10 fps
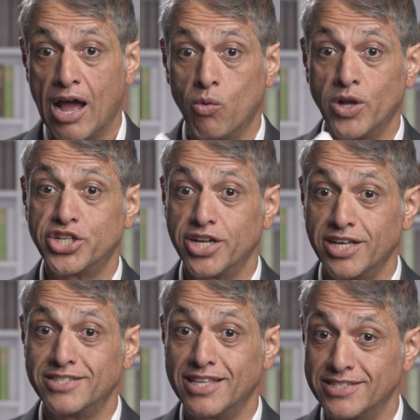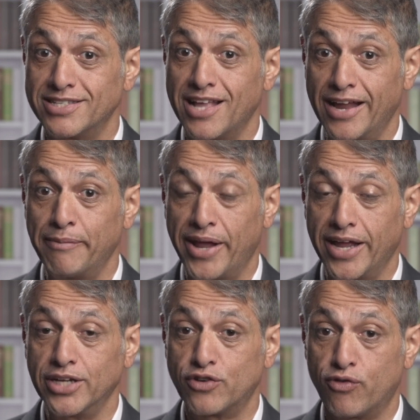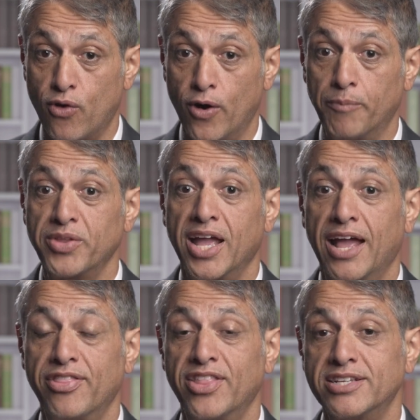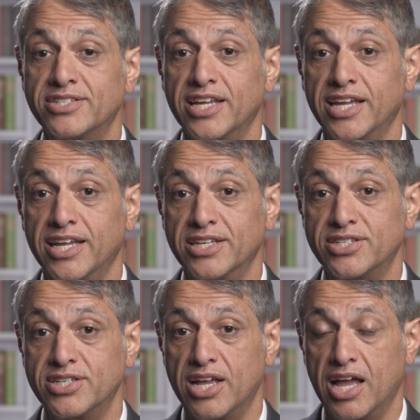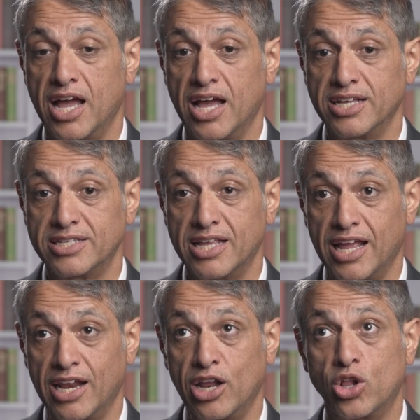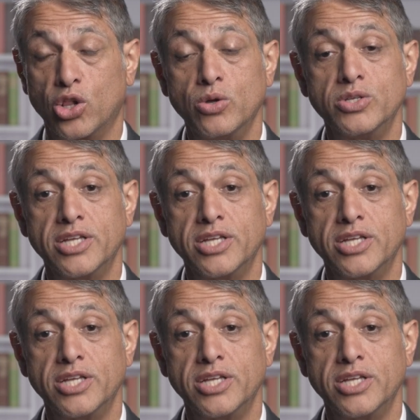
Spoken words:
which is this 9-page form. And this is it includes